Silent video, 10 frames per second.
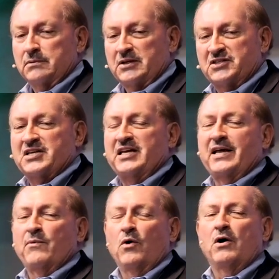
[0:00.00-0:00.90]
To see
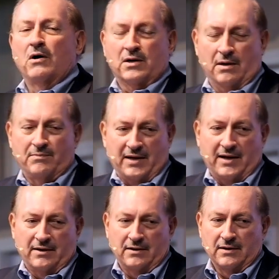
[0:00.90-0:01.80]
that wall come
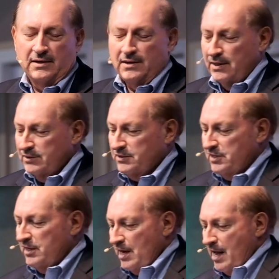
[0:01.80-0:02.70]
down and to
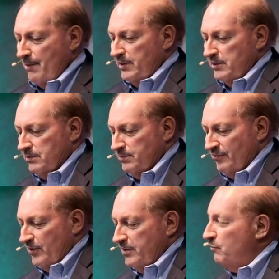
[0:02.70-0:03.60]
see communism
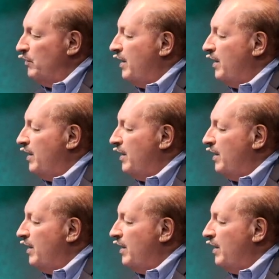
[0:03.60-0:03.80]
defeated.